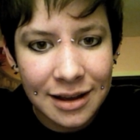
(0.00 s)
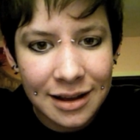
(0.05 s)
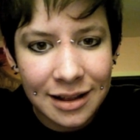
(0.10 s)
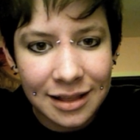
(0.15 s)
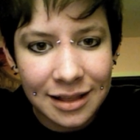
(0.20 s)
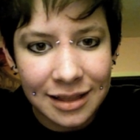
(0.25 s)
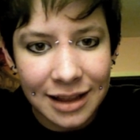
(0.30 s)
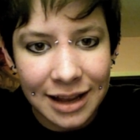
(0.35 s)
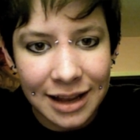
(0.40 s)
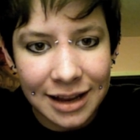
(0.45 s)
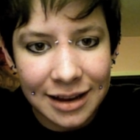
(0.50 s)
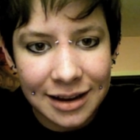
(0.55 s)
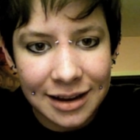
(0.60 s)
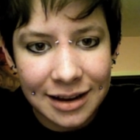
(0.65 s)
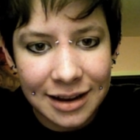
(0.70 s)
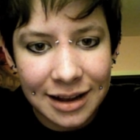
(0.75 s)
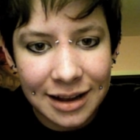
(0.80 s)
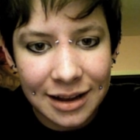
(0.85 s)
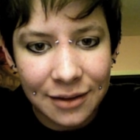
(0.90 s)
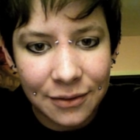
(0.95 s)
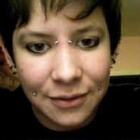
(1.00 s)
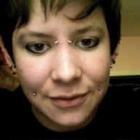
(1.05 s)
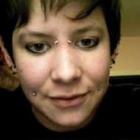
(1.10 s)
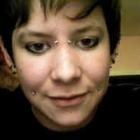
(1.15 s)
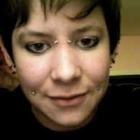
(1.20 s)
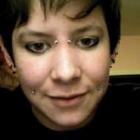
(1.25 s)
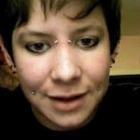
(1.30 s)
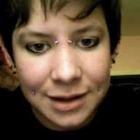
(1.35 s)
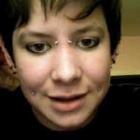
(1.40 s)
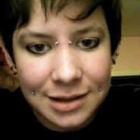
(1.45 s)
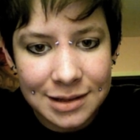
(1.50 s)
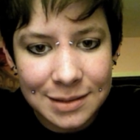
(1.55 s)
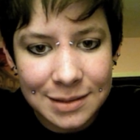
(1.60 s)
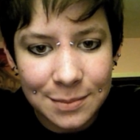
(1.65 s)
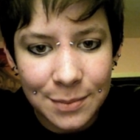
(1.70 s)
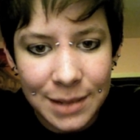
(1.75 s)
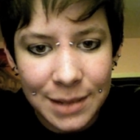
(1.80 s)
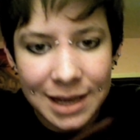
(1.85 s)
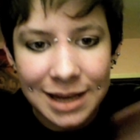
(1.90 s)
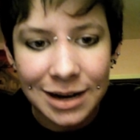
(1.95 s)
Like, if it's
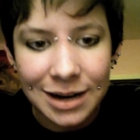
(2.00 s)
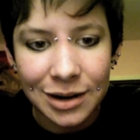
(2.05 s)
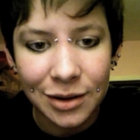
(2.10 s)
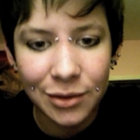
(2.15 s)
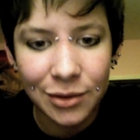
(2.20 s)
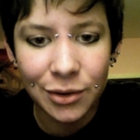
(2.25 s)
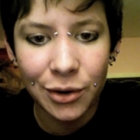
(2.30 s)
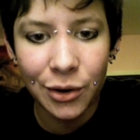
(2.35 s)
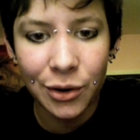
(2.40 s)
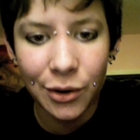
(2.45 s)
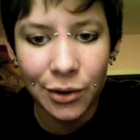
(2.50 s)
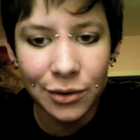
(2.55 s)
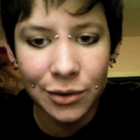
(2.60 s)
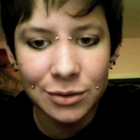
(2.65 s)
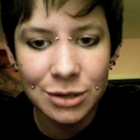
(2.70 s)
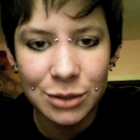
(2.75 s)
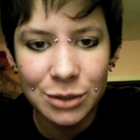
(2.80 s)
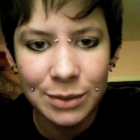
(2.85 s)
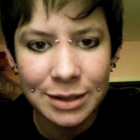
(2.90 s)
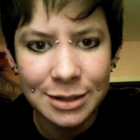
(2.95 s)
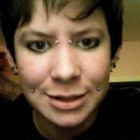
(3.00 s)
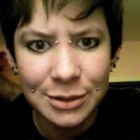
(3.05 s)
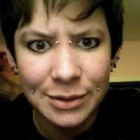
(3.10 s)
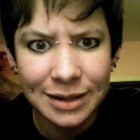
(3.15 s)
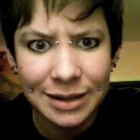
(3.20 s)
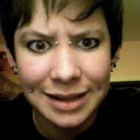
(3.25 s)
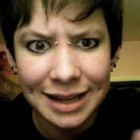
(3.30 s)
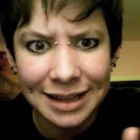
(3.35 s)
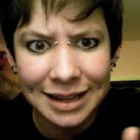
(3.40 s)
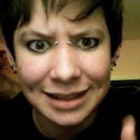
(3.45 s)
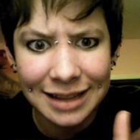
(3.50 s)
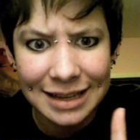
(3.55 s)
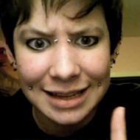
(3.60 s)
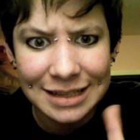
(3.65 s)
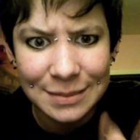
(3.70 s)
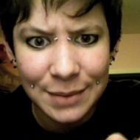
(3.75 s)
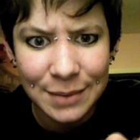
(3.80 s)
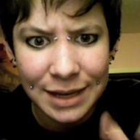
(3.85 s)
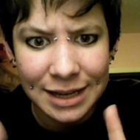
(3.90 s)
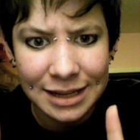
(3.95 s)
me and another girl, do we do it like
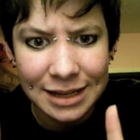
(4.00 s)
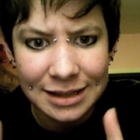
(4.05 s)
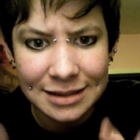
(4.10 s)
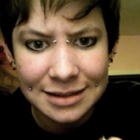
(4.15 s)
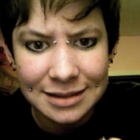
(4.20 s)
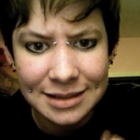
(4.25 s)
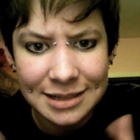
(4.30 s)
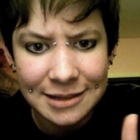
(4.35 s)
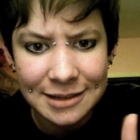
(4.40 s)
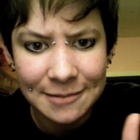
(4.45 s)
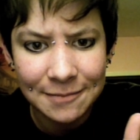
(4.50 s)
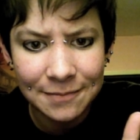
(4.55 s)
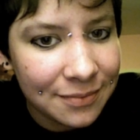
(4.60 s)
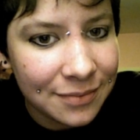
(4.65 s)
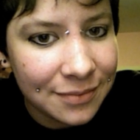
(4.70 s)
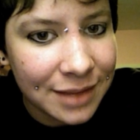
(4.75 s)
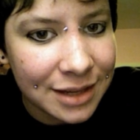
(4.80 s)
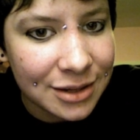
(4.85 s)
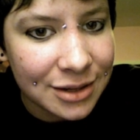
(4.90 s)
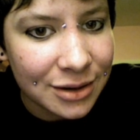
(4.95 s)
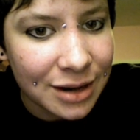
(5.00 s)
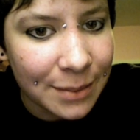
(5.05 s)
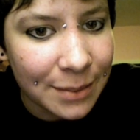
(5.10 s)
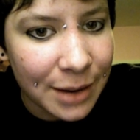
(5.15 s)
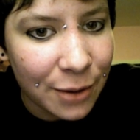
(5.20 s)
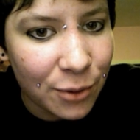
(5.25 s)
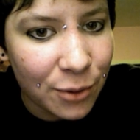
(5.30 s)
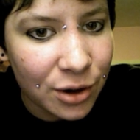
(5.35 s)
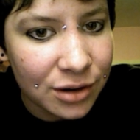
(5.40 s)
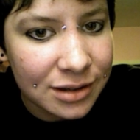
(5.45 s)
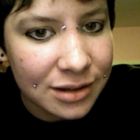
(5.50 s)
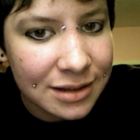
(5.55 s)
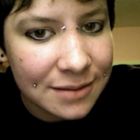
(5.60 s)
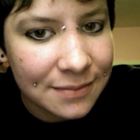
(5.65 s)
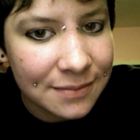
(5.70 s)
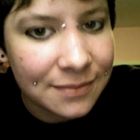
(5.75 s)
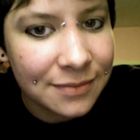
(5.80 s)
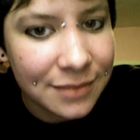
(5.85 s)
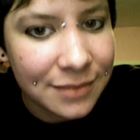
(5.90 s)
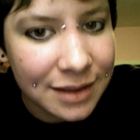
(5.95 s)
lesbians? These are not my words.
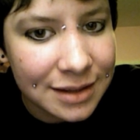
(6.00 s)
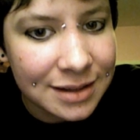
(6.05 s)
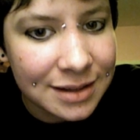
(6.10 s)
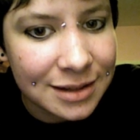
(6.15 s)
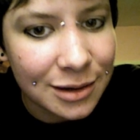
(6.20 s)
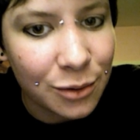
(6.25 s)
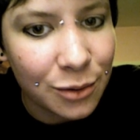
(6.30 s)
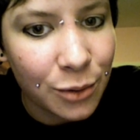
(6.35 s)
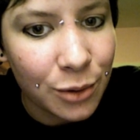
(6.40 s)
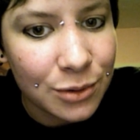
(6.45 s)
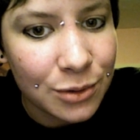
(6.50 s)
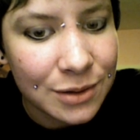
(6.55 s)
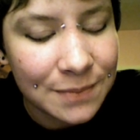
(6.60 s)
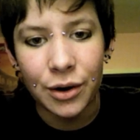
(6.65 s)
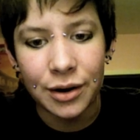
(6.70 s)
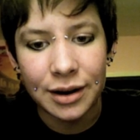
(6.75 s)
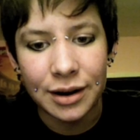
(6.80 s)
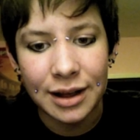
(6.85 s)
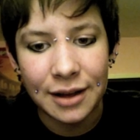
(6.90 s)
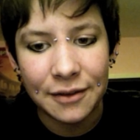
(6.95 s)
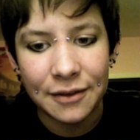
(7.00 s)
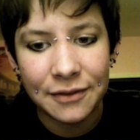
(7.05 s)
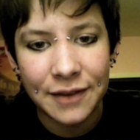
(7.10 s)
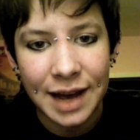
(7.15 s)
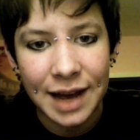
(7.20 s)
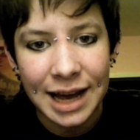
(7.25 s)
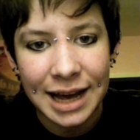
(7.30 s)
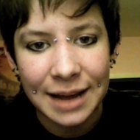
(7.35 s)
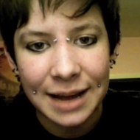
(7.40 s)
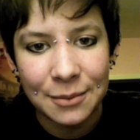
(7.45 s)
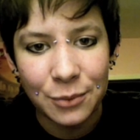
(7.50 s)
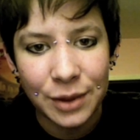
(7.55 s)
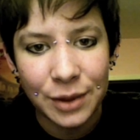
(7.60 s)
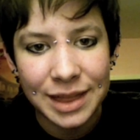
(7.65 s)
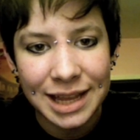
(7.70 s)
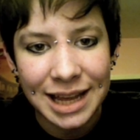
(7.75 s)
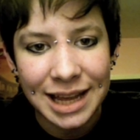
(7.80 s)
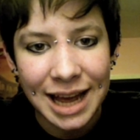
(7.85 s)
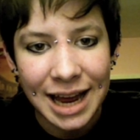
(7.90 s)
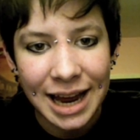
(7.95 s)
This is a quote. If I'm with
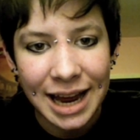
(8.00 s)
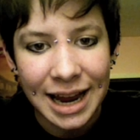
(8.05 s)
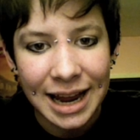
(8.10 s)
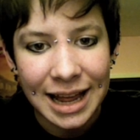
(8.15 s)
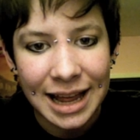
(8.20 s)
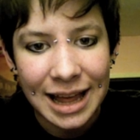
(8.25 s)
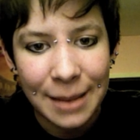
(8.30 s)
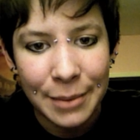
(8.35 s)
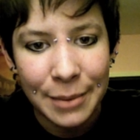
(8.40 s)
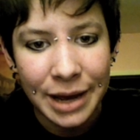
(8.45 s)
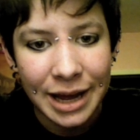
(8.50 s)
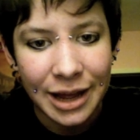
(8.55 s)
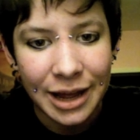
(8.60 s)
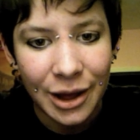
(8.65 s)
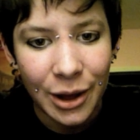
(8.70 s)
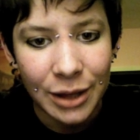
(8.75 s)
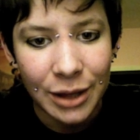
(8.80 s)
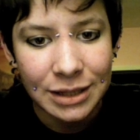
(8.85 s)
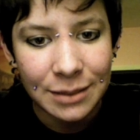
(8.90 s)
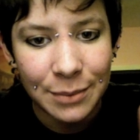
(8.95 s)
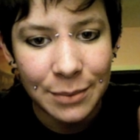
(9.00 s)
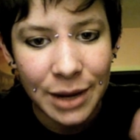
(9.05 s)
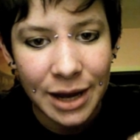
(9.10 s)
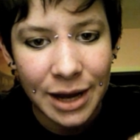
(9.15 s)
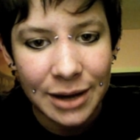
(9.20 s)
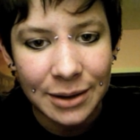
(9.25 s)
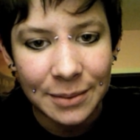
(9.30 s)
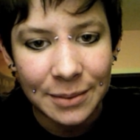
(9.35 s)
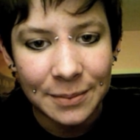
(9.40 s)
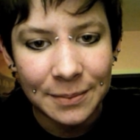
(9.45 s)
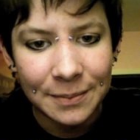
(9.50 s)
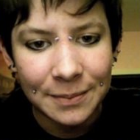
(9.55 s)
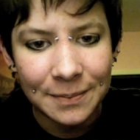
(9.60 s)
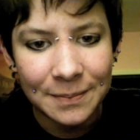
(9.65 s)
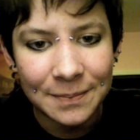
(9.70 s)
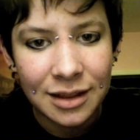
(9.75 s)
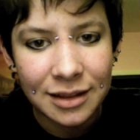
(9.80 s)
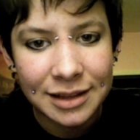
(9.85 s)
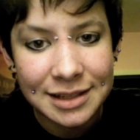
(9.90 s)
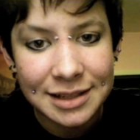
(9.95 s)
a guy, am I on the bottom?
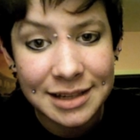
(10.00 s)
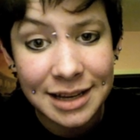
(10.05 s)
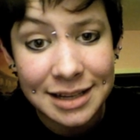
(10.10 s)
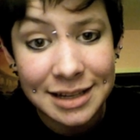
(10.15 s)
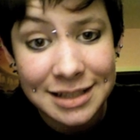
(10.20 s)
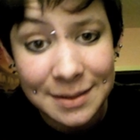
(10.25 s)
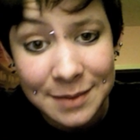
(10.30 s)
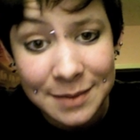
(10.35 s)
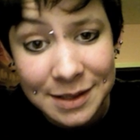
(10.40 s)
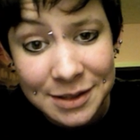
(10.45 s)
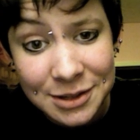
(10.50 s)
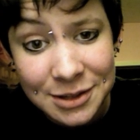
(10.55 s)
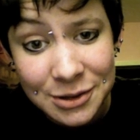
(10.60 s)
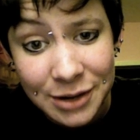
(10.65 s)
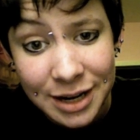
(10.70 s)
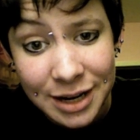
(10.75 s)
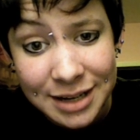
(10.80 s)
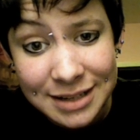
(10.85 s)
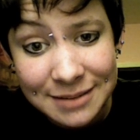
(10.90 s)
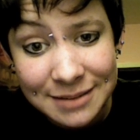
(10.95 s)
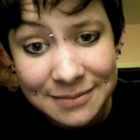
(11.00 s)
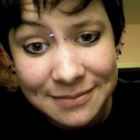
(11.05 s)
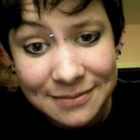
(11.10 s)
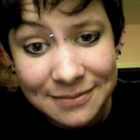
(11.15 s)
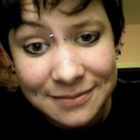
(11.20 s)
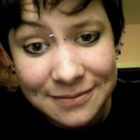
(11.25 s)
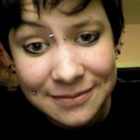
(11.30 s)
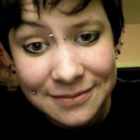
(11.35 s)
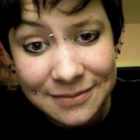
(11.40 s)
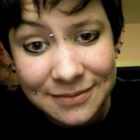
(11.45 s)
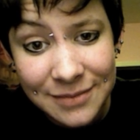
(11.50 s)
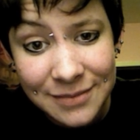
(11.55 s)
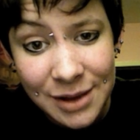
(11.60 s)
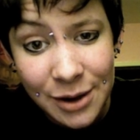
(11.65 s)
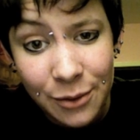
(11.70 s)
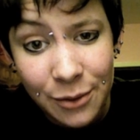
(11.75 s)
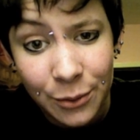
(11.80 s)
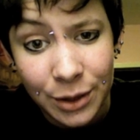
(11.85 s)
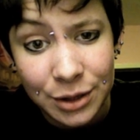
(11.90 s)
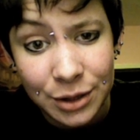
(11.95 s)
Let's get something straight.
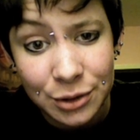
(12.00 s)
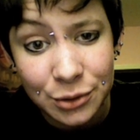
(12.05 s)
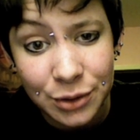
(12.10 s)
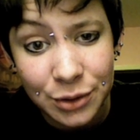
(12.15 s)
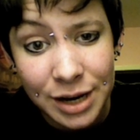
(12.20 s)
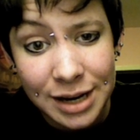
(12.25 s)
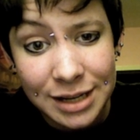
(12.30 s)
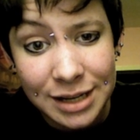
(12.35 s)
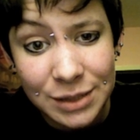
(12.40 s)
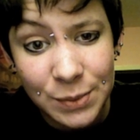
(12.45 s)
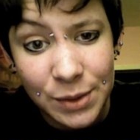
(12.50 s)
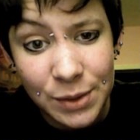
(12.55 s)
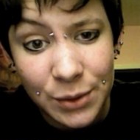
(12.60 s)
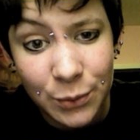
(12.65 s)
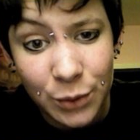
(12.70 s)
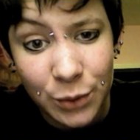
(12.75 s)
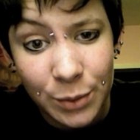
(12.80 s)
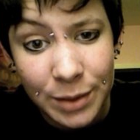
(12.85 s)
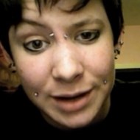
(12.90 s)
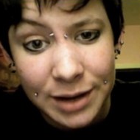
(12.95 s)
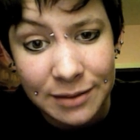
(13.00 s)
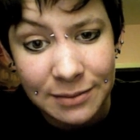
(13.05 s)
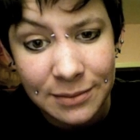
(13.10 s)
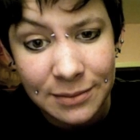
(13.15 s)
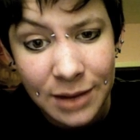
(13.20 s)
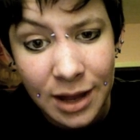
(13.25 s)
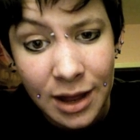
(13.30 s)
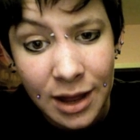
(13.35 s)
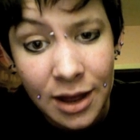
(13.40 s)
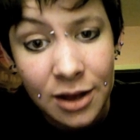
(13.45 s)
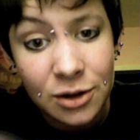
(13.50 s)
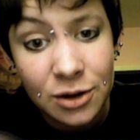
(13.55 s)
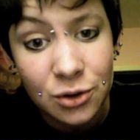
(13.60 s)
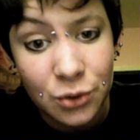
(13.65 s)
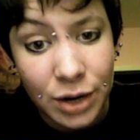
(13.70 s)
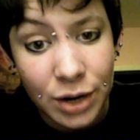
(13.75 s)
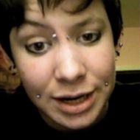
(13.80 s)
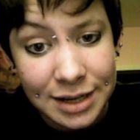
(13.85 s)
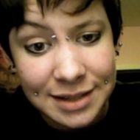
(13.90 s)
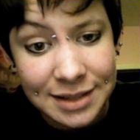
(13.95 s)
When Drake is with a woman,
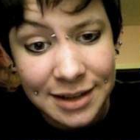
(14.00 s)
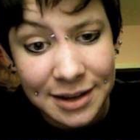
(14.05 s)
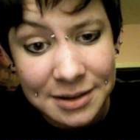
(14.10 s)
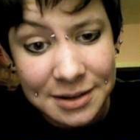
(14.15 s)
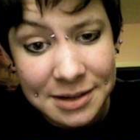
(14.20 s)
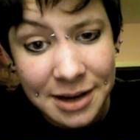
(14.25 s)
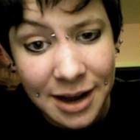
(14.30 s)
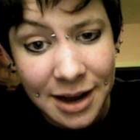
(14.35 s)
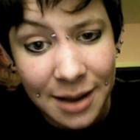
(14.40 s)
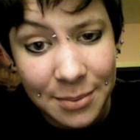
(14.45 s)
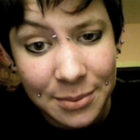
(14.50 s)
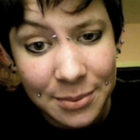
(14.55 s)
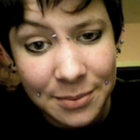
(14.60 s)
Drake is on top.